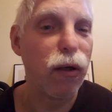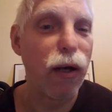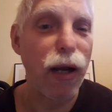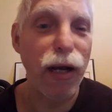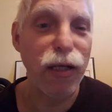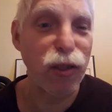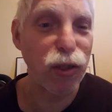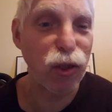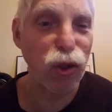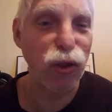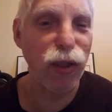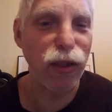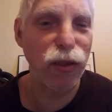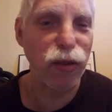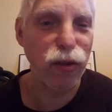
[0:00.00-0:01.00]
as
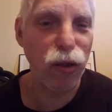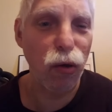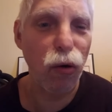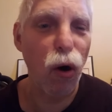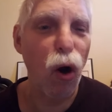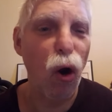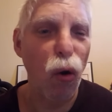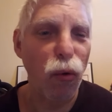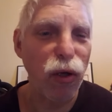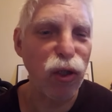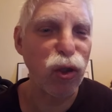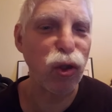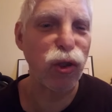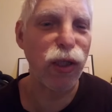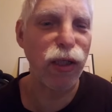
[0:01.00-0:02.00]
exchanges are always
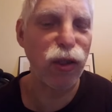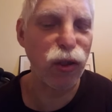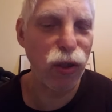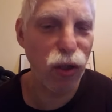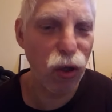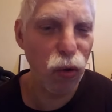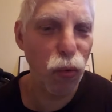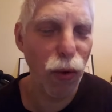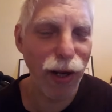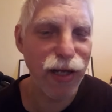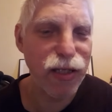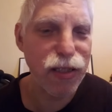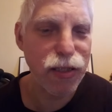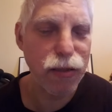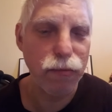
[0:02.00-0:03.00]
changing their
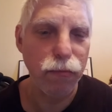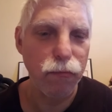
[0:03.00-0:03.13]
rates.